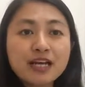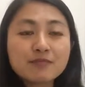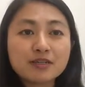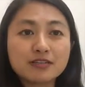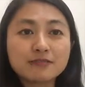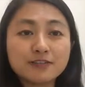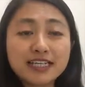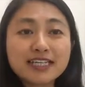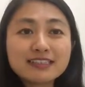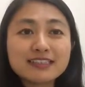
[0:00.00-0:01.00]
But
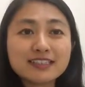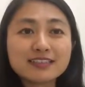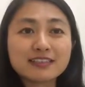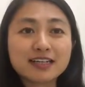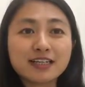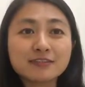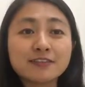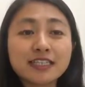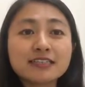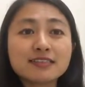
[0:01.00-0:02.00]
VAT is a kind
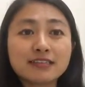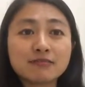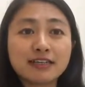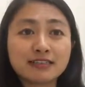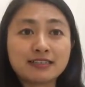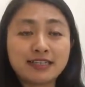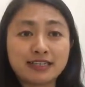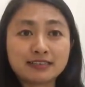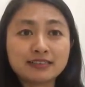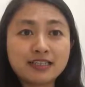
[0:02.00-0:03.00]
of indirect
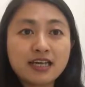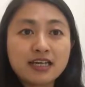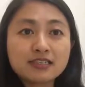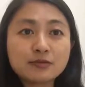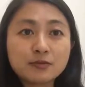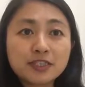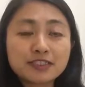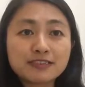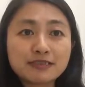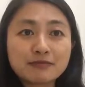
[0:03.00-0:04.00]
tax. So
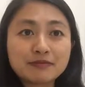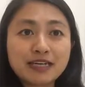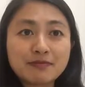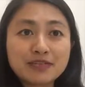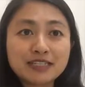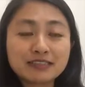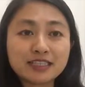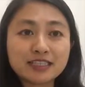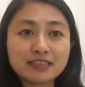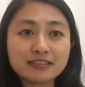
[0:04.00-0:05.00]
what does that mean
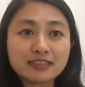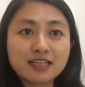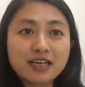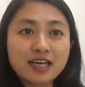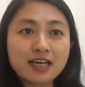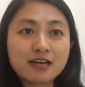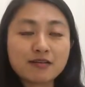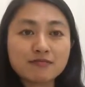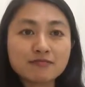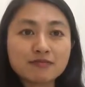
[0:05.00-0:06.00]
is
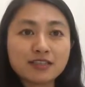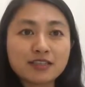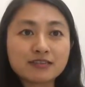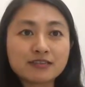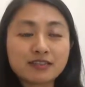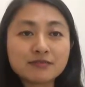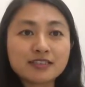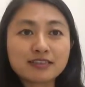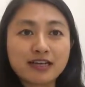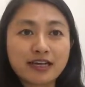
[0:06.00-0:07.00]
it's
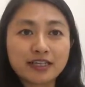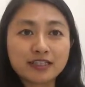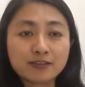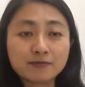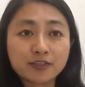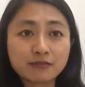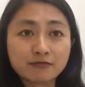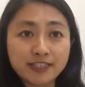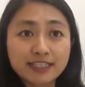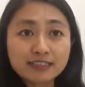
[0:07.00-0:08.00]
something like if you are
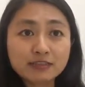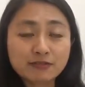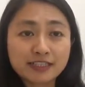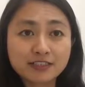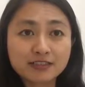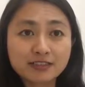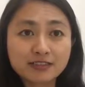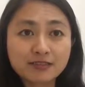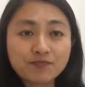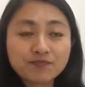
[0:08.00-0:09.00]
VAT
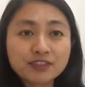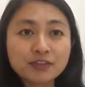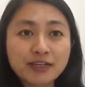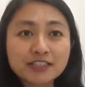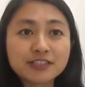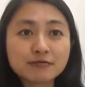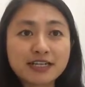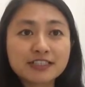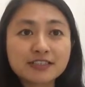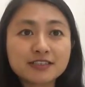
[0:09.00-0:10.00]
registered, you're actually
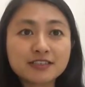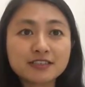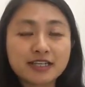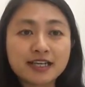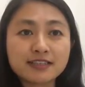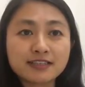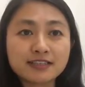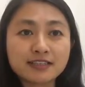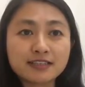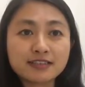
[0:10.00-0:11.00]
registered as
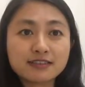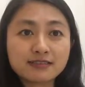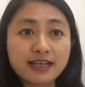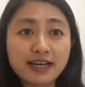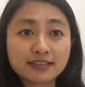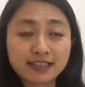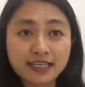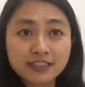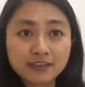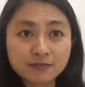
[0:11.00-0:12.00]
a tax
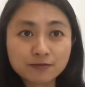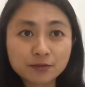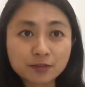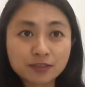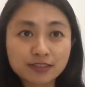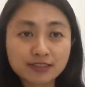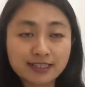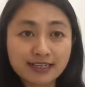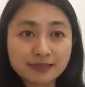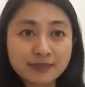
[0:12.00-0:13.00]
agent for the
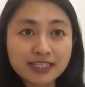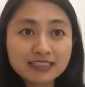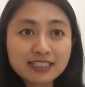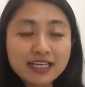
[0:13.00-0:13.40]
taxman,